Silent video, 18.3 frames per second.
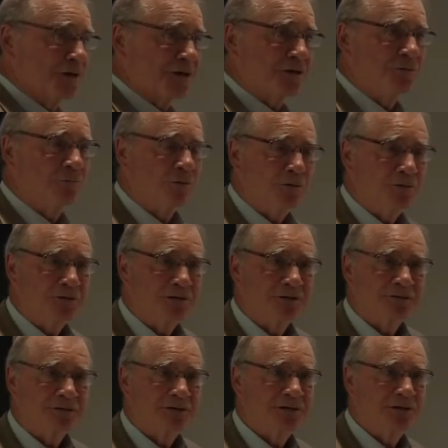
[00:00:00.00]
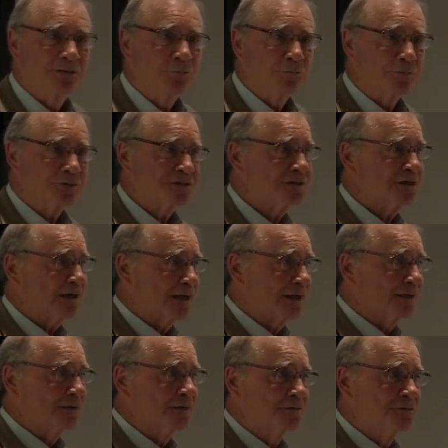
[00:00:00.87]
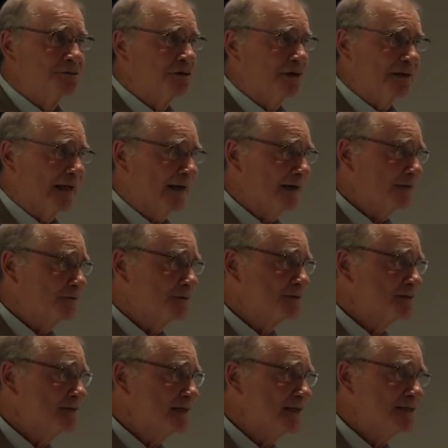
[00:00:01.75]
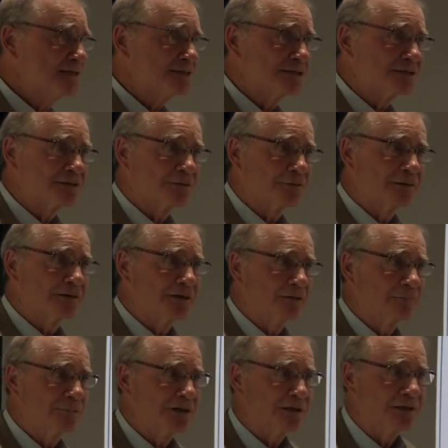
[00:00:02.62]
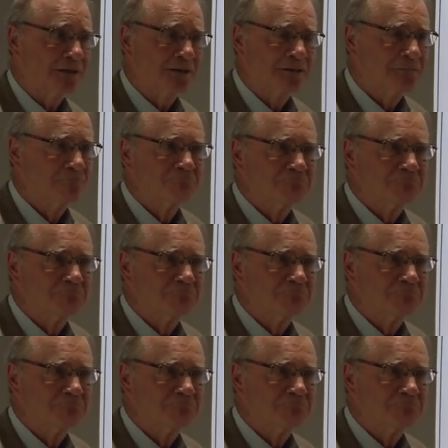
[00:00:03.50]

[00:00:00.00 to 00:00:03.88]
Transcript: the, on the cure side, genetic diseases are gonna be